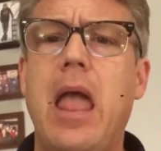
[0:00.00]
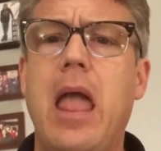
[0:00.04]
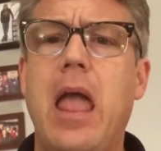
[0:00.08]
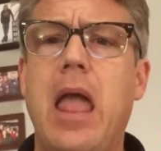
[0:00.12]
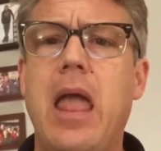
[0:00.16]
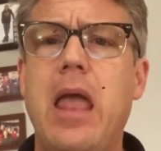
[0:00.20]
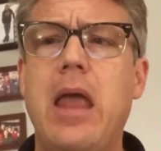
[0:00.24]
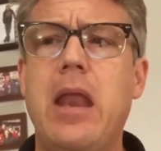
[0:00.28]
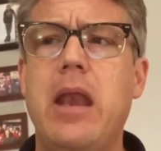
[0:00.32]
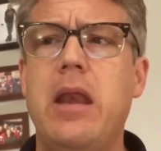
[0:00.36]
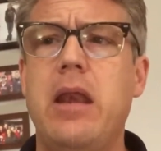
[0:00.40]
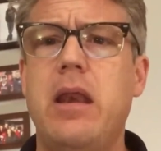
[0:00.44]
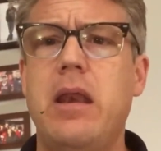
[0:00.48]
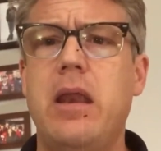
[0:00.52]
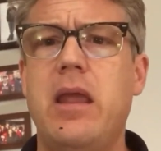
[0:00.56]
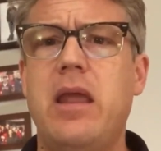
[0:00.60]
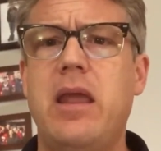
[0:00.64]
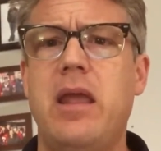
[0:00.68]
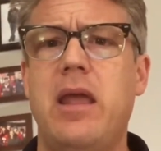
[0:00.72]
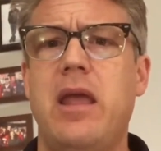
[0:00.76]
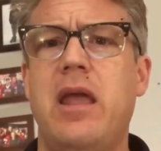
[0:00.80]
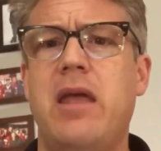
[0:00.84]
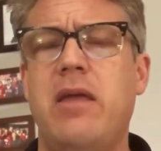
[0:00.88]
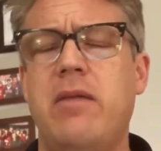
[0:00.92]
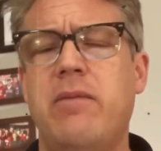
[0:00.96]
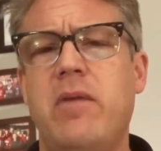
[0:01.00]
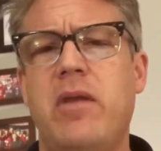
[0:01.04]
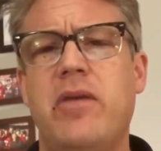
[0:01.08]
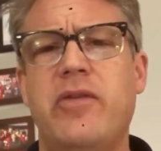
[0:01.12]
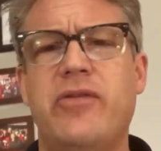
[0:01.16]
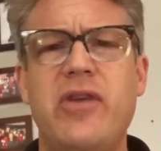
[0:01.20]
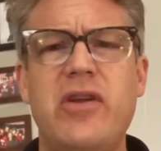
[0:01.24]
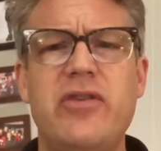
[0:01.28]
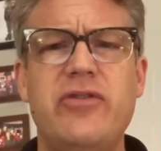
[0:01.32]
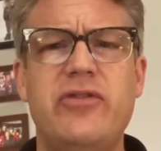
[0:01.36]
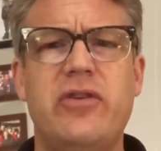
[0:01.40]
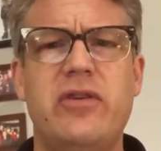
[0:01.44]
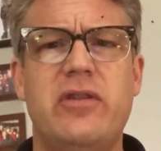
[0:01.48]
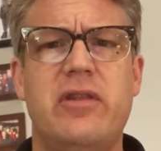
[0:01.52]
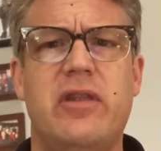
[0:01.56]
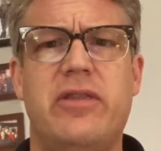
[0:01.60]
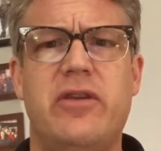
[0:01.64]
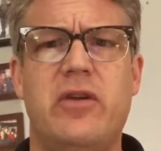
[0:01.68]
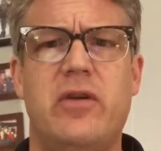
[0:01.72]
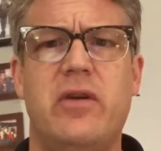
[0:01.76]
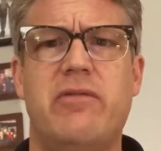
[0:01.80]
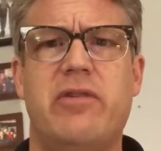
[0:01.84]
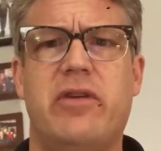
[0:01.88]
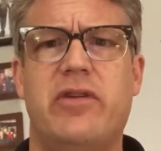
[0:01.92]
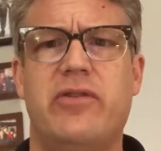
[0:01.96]
And essentially, the
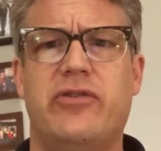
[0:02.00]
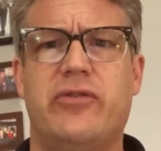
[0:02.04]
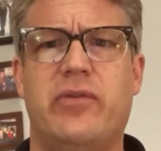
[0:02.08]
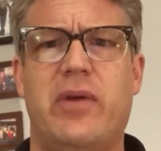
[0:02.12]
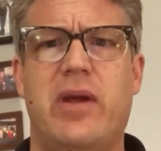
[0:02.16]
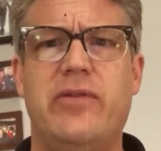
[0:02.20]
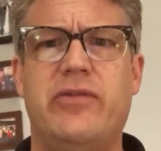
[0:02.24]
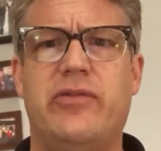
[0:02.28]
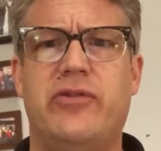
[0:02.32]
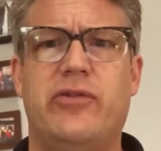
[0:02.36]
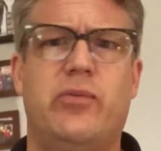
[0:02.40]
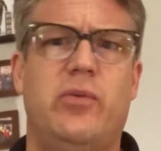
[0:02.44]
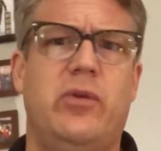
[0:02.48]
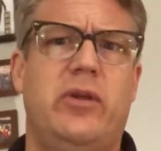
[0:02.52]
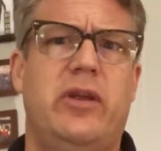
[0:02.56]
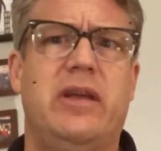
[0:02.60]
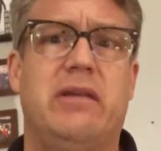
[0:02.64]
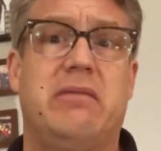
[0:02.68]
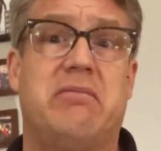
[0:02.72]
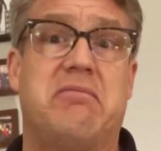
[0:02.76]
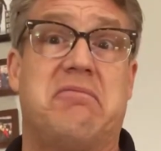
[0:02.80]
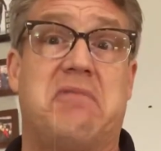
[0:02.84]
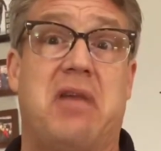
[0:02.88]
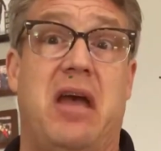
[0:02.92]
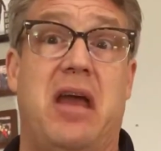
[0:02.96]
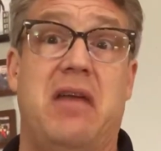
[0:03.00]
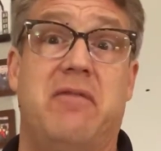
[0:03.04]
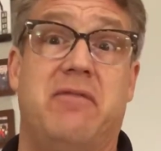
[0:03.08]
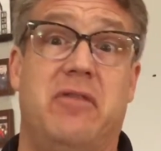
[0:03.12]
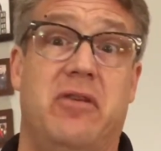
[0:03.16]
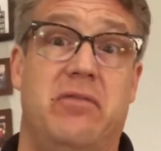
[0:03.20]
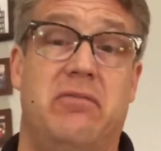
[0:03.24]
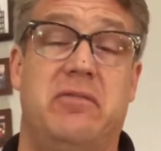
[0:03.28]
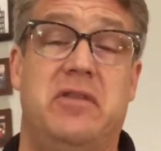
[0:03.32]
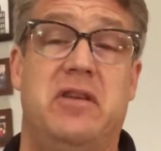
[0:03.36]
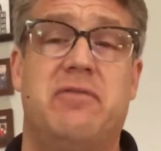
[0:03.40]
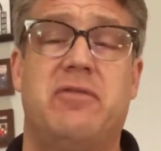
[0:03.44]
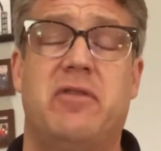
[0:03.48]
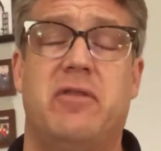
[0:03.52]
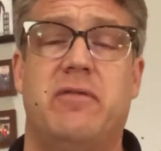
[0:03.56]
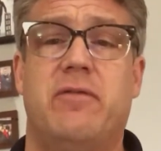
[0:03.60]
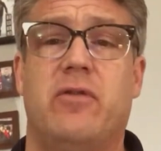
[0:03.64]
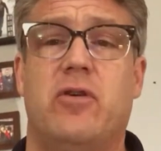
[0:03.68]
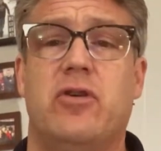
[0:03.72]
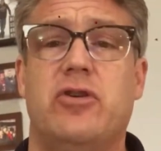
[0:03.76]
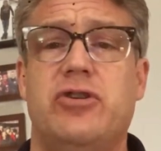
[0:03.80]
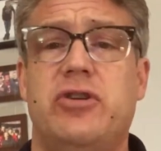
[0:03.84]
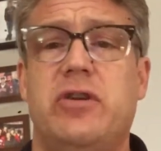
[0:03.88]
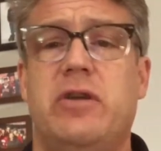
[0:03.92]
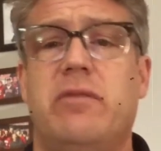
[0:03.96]
theory of constraints is really kind of a different
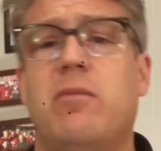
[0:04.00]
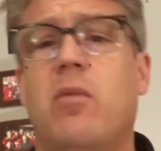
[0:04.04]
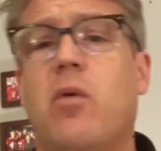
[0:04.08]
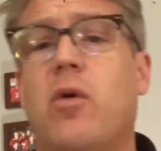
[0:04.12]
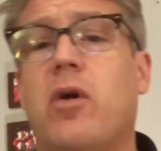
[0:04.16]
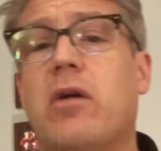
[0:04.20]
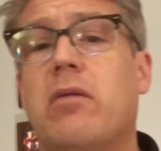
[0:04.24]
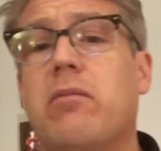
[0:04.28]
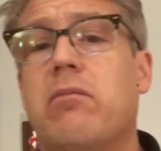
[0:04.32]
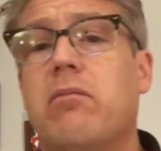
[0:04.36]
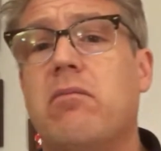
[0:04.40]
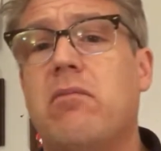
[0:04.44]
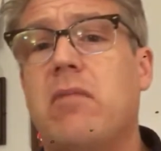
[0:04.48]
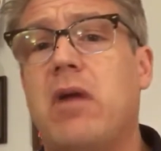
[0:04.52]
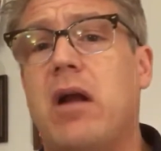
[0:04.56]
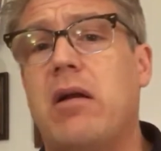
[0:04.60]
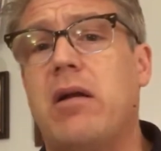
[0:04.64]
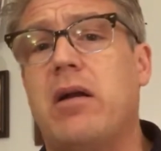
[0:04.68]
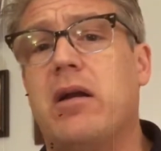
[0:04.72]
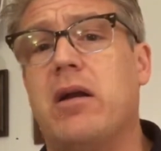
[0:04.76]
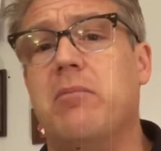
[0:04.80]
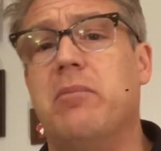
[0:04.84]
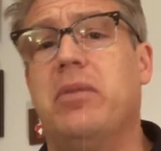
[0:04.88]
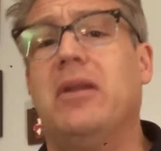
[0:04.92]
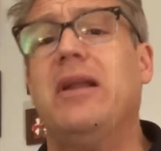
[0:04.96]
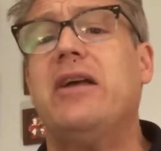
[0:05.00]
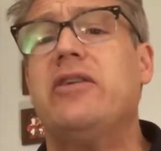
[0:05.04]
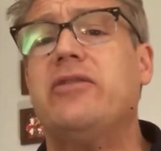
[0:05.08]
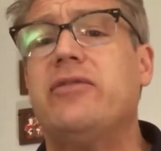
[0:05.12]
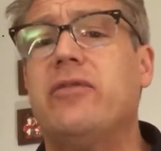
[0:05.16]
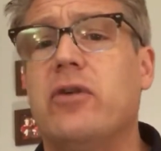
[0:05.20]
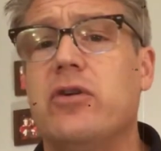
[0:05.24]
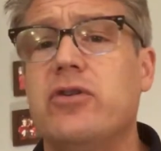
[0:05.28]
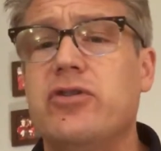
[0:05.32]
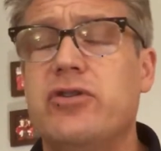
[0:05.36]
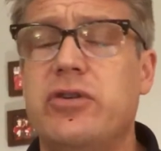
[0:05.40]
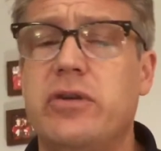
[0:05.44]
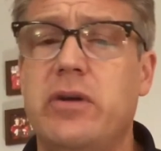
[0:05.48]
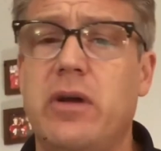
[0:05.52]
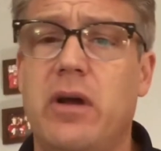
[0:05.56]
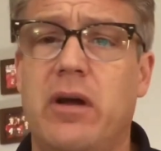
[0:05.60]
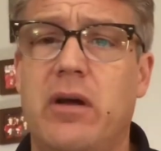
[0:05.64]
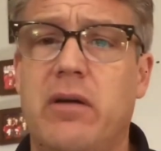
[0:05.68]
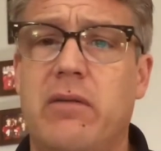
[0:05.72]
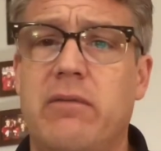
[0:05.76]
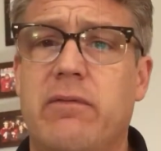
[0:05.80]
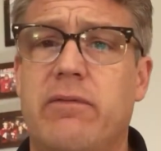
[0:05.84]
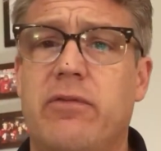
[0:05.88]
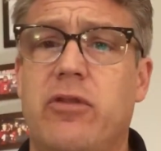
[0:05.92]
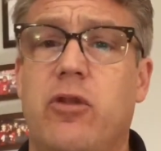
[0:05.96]
version, a more complex version
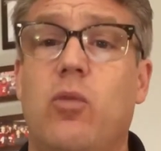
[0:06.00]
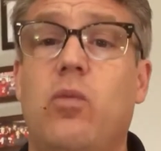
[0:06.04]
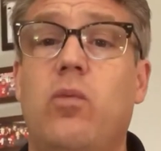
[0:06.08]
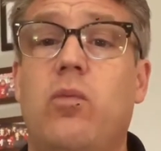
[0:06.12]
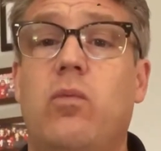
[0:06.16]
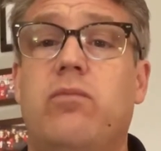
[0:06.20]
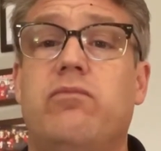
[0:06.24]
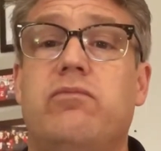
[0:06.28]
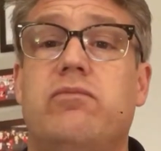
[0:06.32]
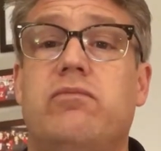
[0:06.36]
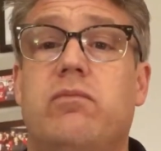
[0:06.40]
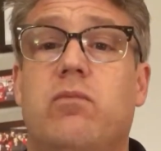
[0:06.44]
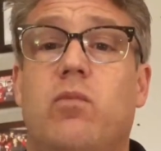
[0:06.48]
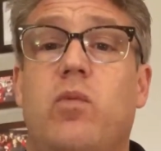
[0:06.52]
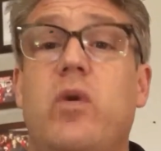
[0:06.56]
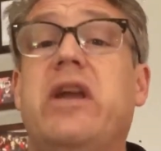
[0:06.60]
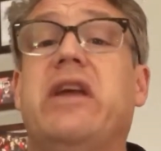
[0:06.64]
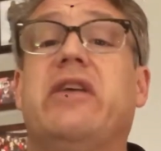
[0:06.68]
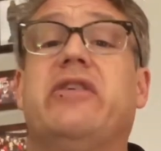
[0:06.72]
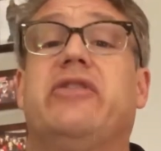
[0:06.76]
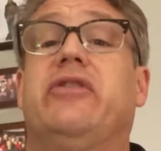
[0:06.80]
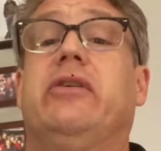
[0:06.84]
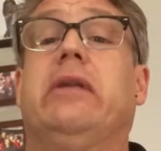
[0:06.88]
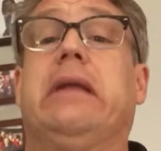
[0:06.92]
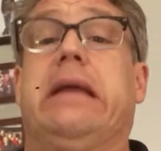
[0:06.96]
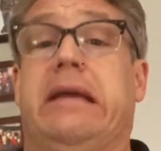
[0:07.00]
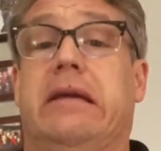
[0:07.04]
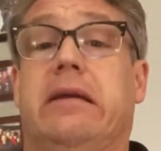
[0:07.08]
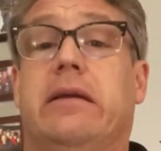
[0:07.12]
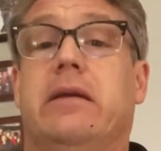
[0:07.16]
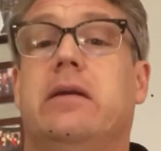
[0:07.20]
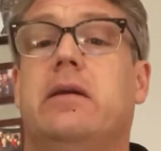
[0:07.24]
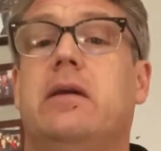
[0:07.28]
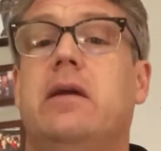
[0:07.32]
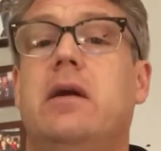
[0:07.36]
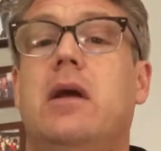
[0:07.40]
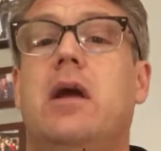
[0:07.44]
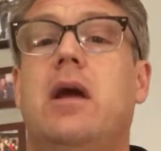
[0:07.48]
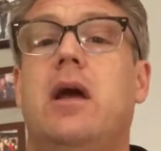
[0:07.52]
of the weakest link,